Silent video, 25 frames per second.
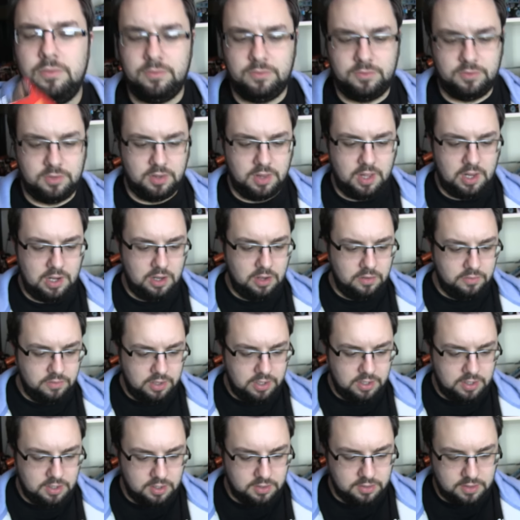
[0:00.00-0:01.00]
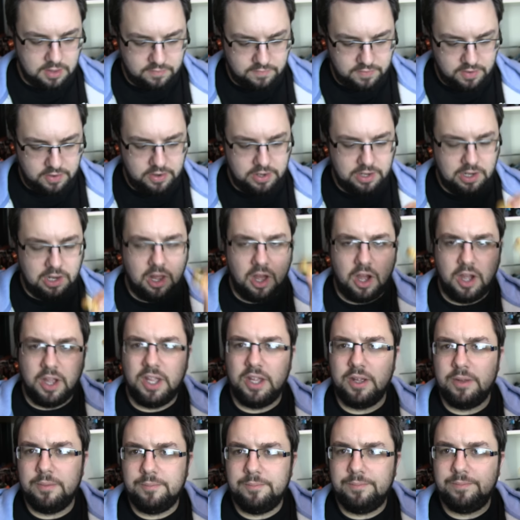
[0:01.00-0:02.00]
So they look really good. They're very
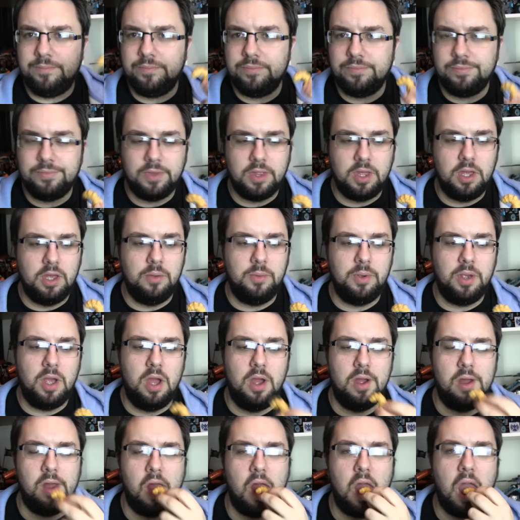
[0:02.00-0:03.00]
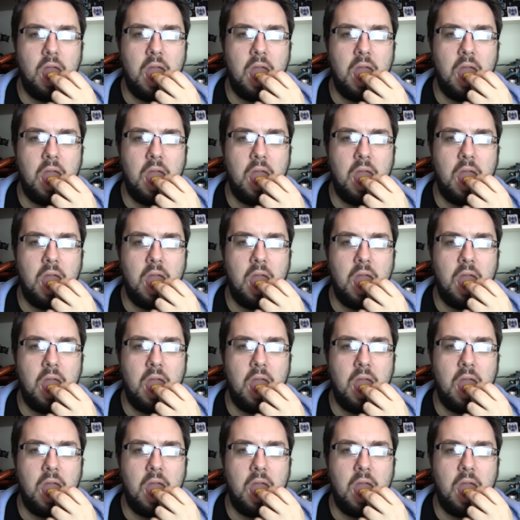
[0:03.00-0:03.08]
light. Here we go.